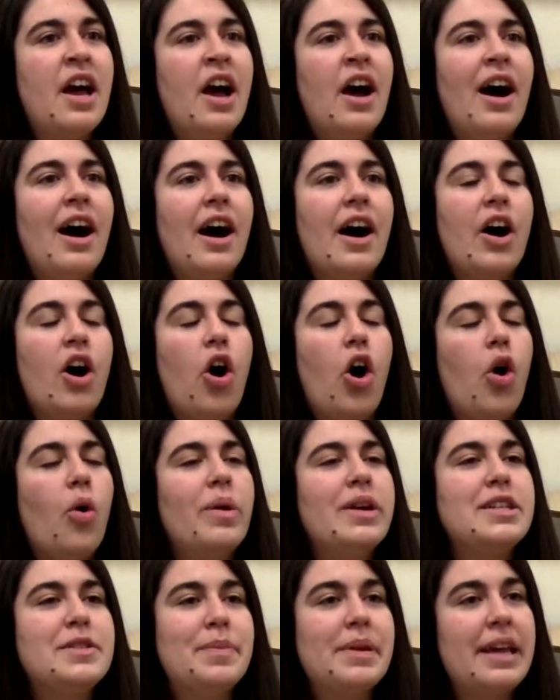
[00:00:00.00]

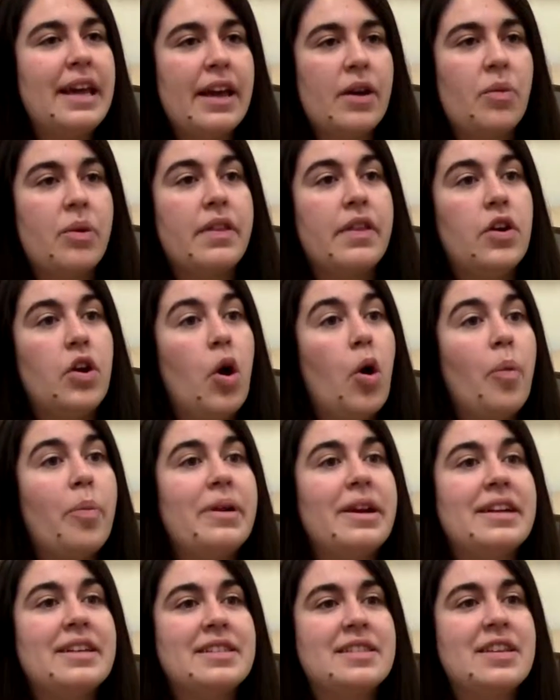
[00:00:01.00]
always begin with an
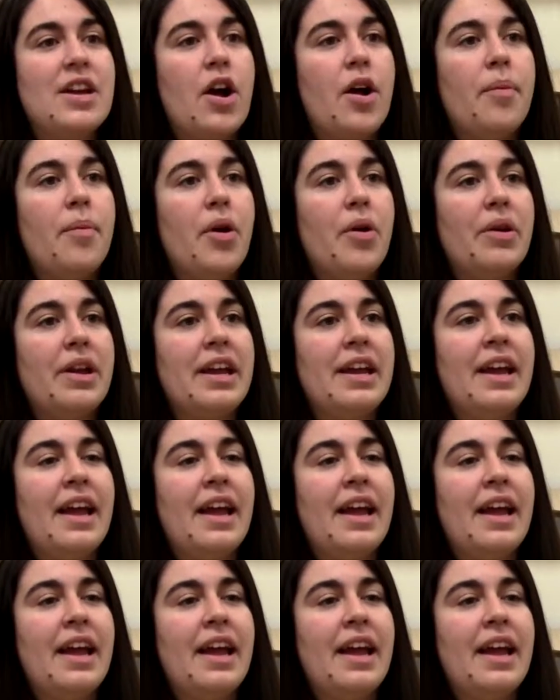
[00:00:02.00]
opening ceremony